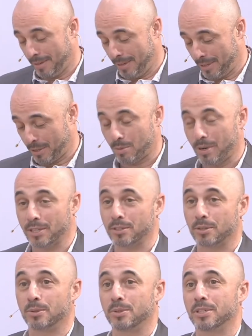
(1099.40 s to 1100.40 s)
He has a quiet
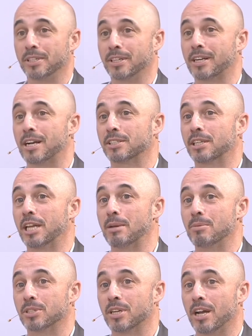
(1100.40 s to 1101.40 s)
solution. The
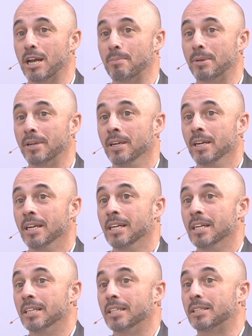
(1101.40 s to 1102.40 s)
neighbors are happy.
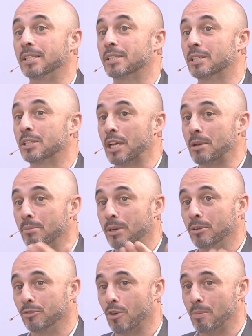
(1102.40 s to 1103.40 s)
This is a
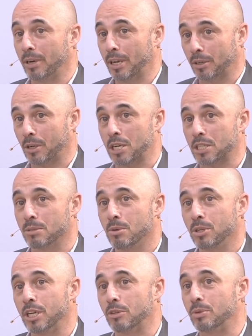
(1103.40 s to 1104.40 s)
statement from another
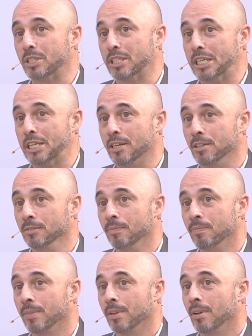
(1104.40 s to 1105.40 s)
customer that we see here.
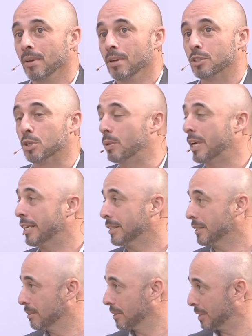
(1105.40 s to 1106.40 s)
So
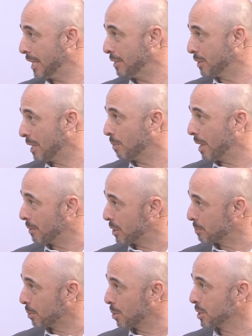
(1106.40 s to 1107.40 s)
they have done
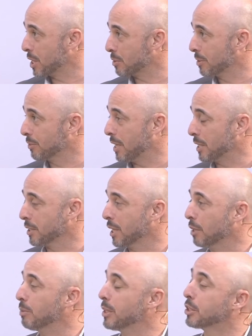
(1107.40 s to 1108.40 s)
various projects with us,
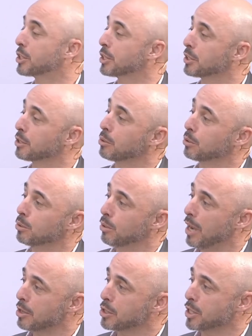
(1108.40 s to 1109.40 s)
and we just don't do
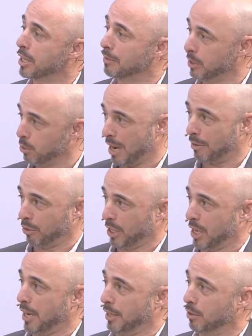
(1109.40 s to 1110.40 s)
large scale. We do every
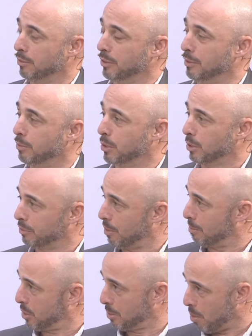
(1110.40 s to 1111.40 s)
kind of inverter,
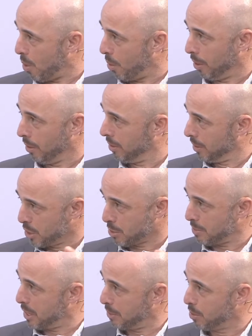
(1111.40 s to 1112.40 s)
from a small
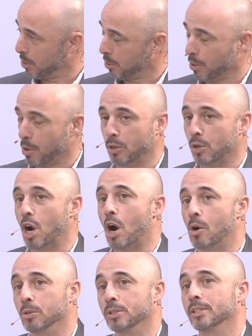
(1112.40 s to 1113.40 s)
string inverter on your
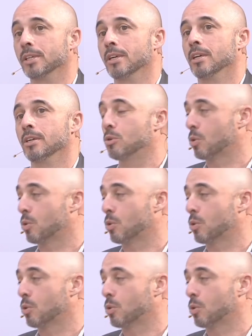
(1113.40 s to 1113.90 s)
house to